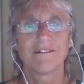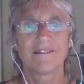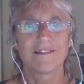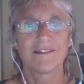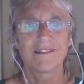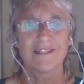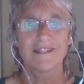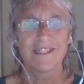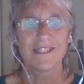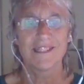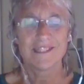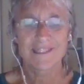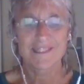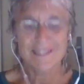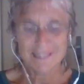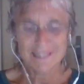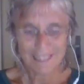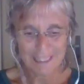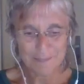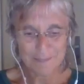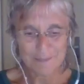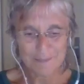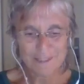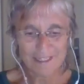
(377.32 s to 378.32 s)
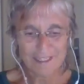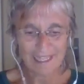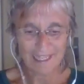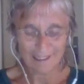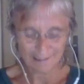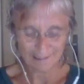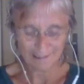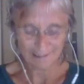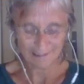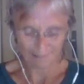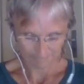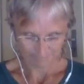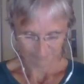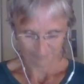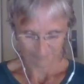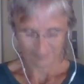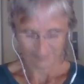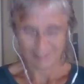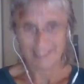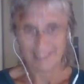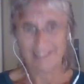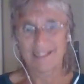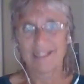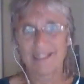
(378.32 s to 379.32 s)
it seems then
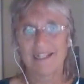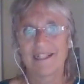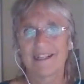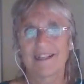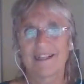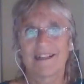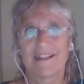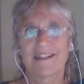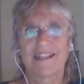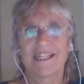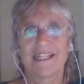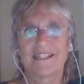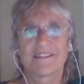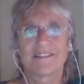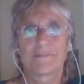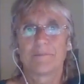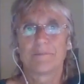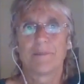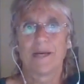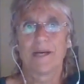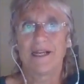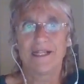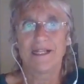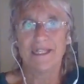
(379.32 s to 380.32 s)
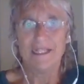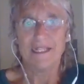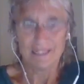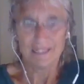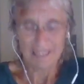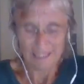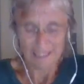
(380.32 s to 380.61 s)
that this body,